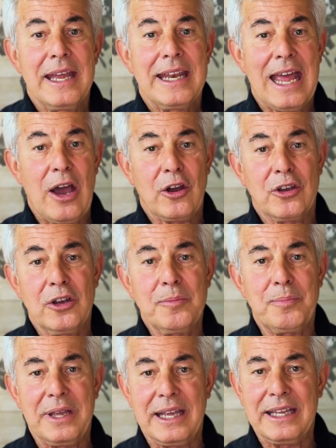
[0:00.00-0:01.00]
Now it could
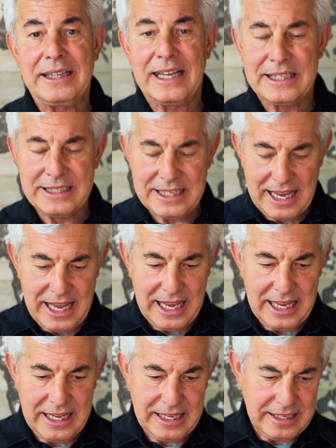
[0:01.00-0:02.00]
be, let's
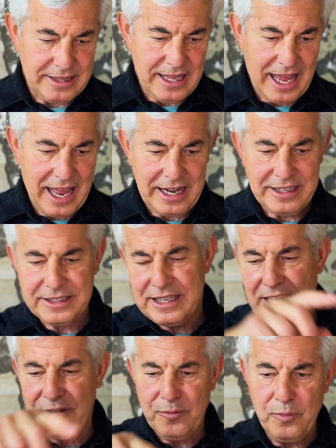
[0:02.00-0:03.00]
say that
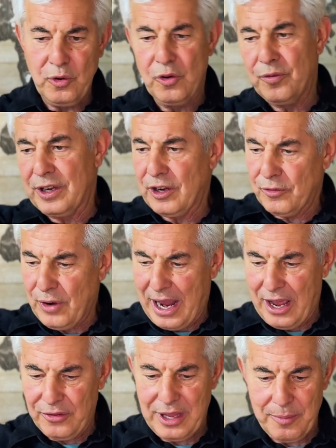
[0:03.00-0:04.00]
instead of moving
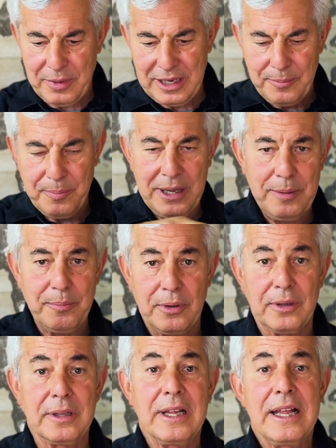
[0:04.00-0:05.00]
around that many
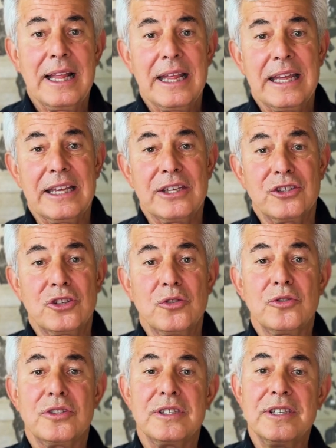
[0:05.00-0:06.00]
people, is
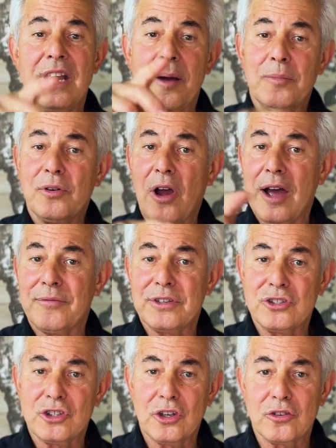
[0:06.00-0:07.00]
you number off the
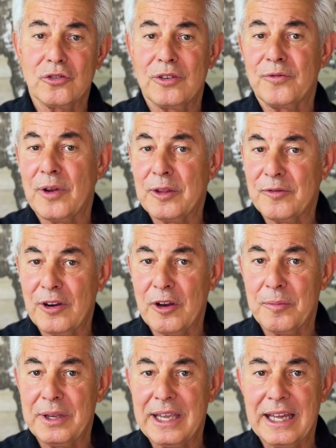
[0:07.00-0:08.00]
children from the very
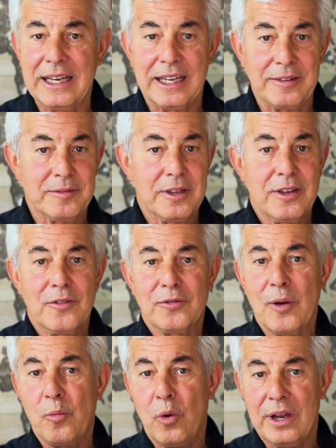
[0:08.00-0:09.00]
beginning,
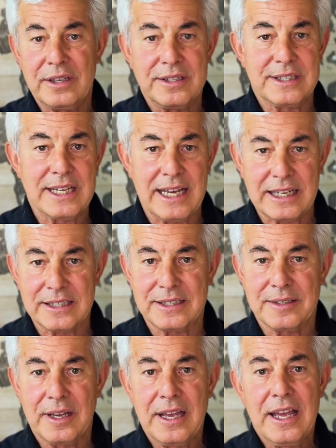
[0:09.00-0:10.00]
from 1 to
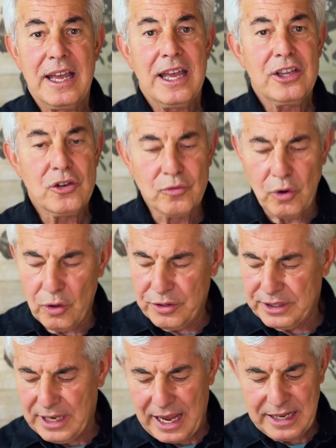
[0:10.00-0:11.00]
6. You roll the
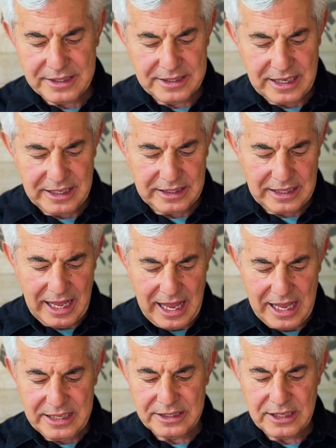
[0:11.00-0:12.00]
dice and it
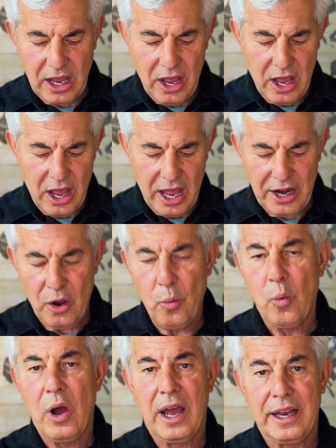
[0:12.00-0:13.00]
lands on a
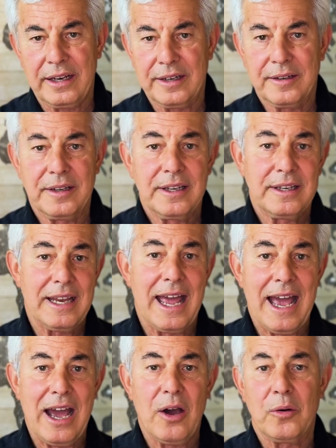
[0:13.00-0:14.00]
1.
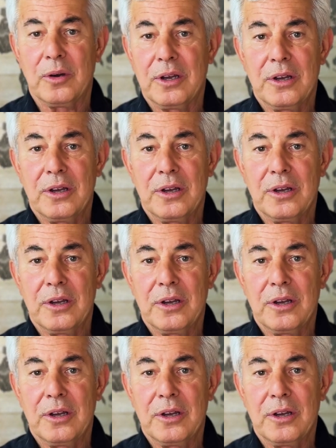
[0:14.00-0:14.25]
Now,